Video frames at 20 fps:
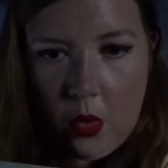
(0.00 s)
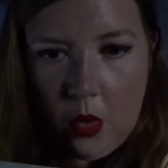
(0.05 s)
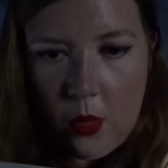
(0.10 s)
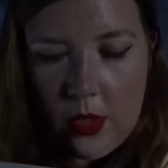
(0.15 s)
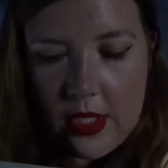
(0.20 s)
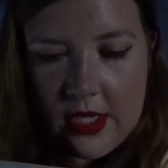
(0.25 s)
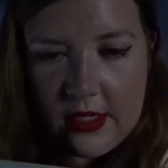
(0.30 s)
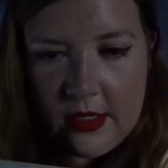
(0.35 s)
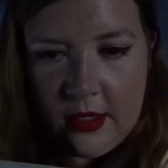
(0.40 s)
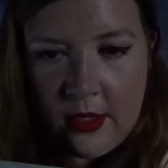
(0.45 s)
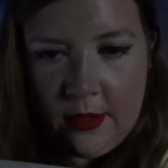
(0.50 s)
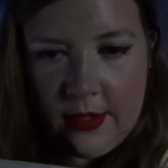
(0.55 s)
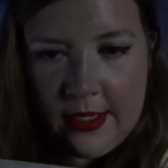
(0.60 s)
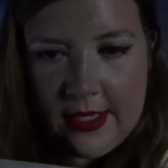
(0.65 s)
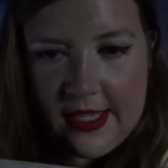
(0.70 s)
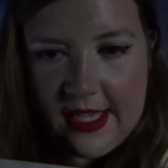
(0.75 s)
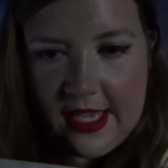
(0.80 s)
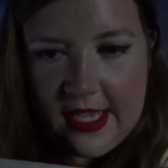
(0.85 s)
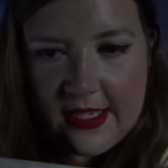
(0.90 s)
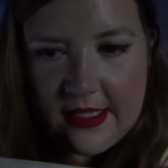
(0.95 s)
We can
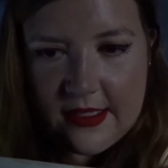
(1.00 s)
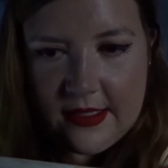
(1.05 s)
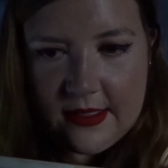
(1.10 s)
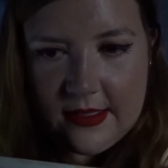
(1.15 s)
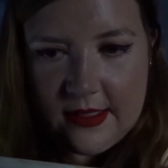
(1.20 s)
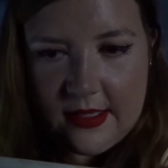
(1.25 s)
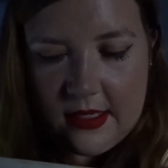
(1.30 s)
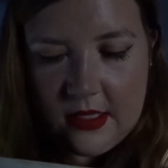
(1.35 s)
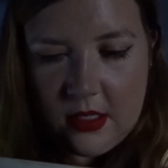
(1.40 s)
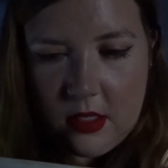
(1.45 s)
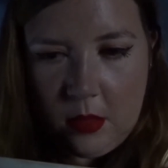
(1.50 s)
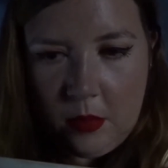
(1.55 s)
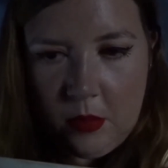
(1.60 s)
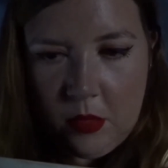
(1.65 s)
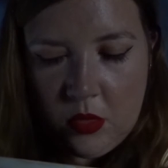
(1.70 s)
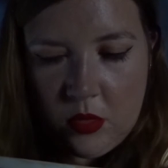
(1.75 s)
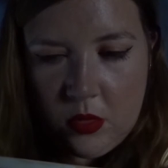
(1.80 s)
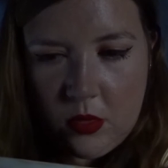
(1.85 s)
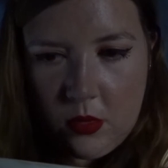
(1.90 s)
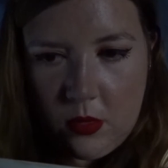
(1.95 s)
only guess, said
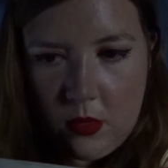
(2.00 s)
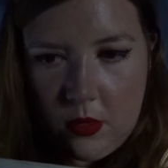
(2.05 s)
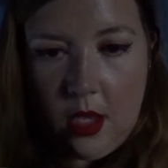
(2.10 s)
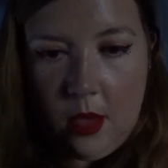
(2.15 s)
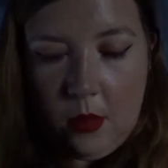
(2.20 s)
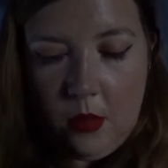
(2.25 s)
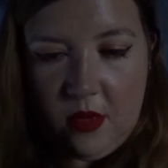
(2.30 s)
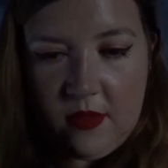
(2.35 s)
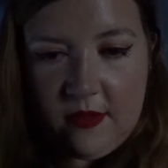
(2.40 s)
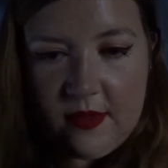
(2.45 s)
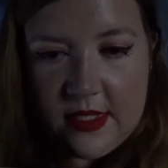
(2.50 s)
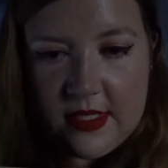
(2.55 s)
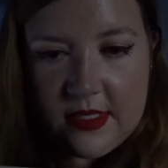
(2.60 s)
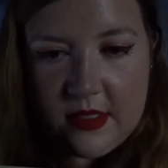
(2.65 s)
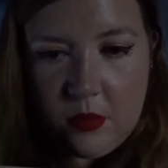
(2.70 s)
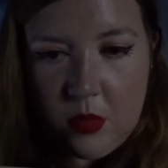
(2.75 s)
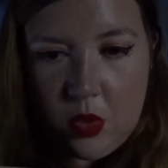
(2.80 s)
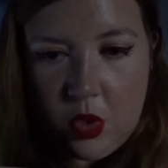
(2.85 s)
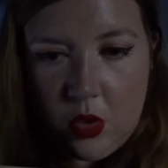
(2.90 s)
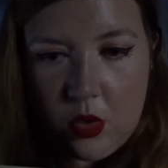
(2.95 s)
Dumbledore.
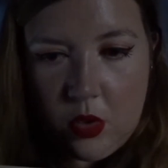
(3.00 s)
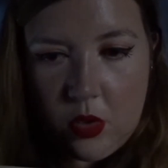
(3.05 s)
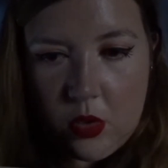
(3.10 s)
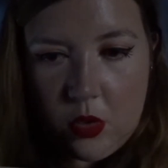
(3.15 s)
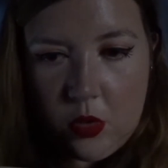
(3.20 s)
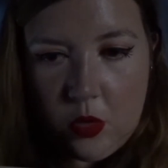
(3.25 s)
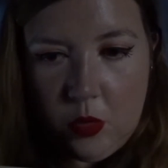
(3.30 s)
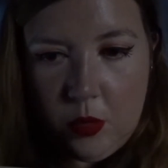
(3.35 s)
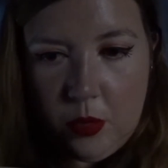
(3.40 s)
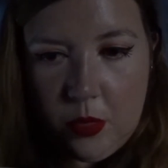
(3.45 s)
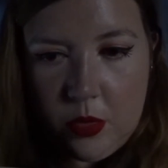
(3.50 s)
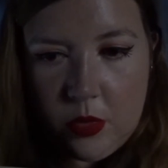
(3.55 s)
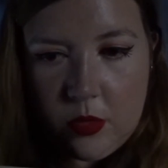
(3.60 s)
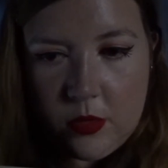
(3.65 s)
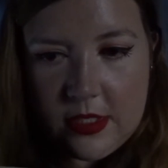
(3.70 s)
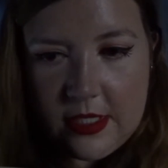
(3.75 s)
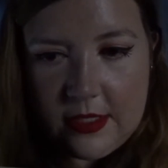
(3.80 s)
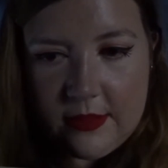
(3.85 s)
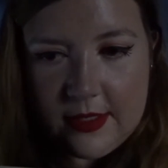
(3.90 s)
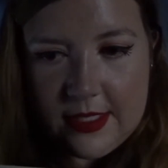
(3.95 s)
Professor McGonagall
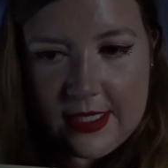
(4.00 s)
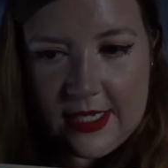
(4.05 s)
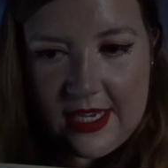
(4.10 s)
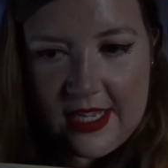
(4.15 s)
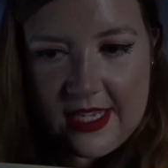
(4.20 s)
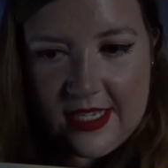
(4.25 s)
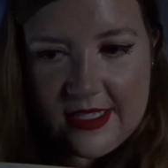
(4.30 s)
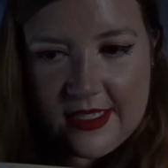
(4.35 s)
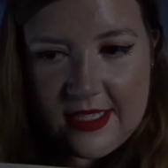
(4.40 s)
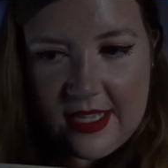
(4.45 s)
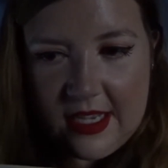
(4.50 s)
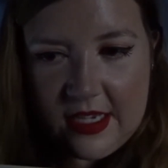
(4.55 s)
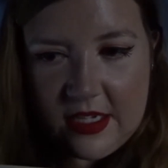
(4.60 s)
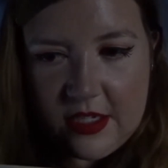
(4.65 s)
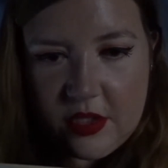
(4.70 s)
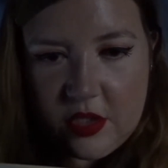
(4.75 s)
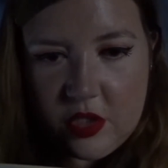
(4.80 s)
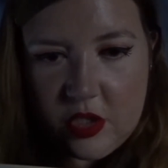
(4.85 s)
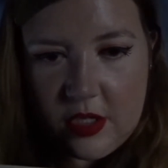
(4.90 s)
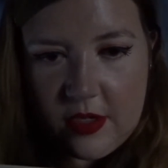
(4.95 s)
pulled out a lace
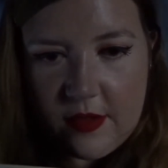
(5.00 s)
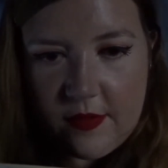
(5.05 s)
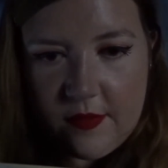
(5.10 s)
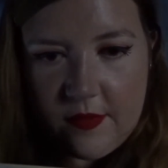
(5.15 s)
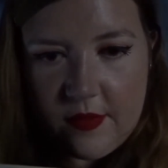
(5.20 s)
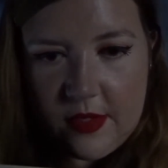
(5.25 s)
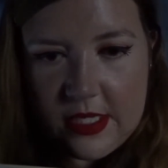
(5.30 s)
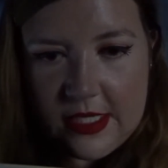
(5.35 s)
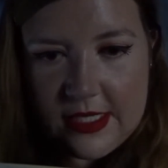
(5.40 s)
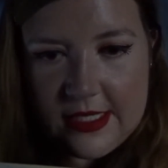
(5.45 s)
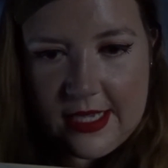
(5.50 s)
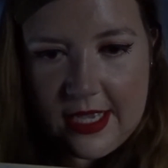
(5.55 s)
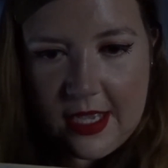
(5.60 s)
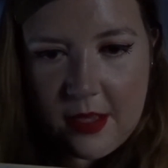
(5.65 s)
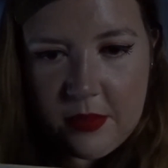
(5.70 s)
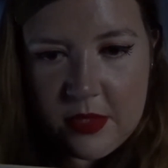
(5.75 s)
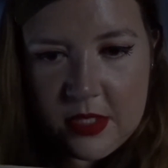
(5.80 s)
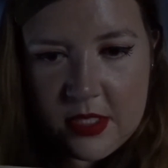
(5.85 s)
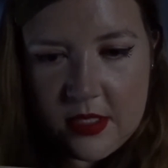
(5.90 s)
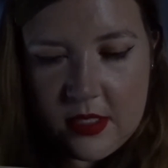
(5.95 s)
handkerchief and
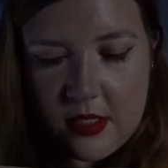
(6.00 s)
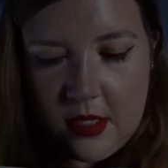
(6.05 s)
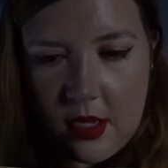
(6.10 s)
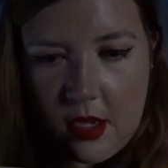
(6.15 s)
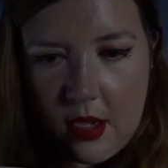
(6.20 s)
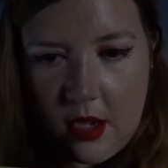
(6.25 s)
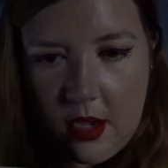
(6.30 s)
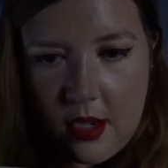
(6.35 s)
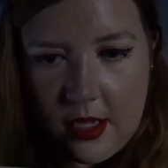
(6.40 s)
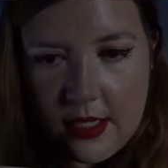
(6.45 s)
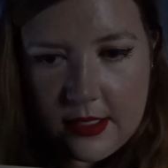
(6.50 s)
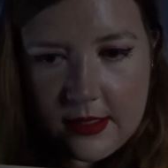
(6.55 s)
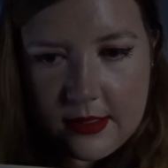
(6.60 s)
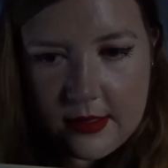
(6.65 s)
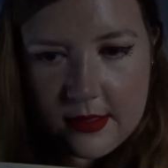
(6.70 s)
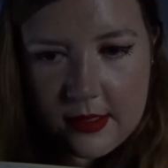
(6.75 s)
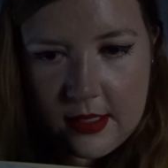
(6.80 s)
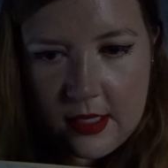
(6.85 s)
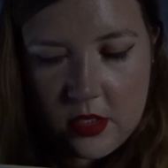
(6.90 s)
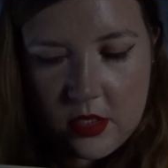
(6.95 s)
dabbed at her
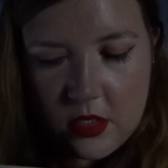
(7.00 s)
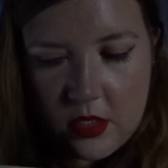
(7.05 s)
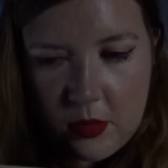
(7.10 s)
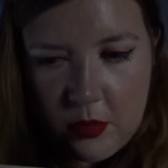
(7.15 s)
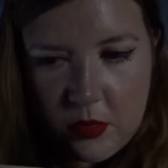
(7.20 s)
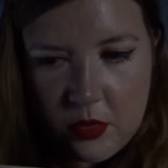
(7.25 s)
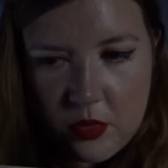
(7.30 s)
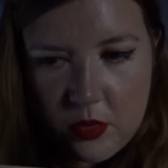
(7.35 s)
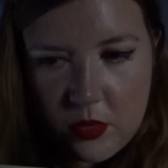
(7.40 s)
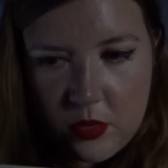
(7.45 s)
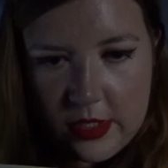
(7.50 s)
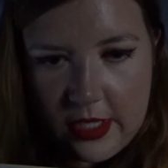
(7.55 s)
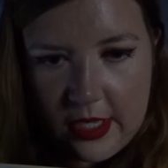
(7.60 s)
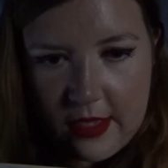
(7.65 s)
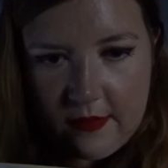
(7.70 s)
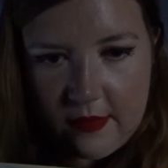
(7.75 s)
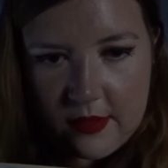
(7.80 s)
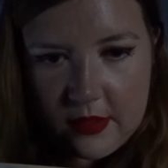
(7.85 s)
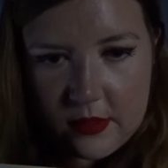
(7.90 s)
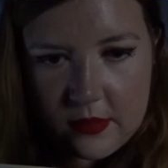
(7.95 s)
eyes. Dumbledore
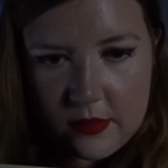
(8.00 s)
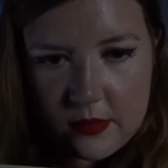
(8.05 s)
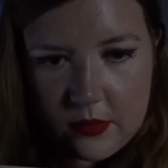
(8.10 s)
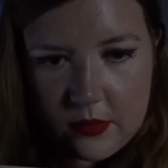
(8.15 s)
gave a